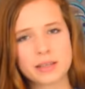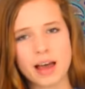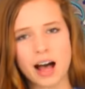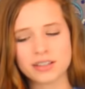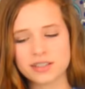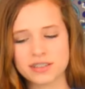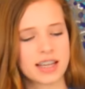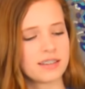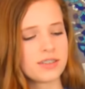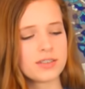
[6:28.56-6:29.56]
some Alka
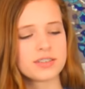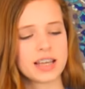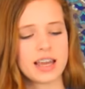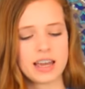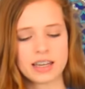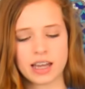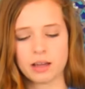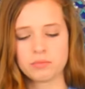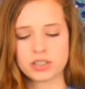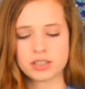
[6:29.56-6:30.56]
Seltzers and
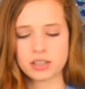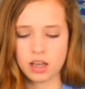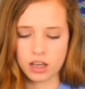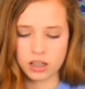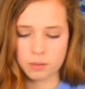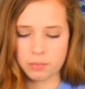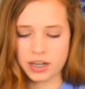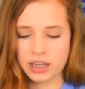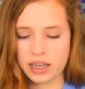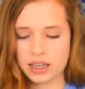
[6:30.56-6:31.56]
I'm just gonna
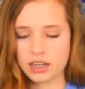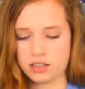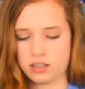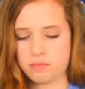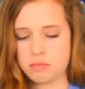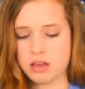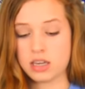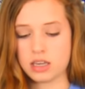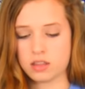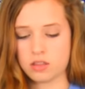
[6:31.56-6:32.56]
put it in to
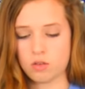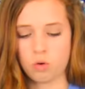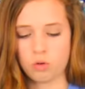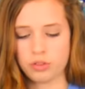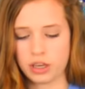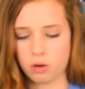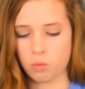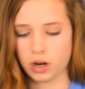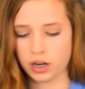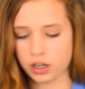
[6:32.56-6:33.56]
make the whole
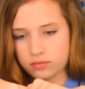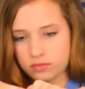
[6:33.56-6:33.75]
thing work.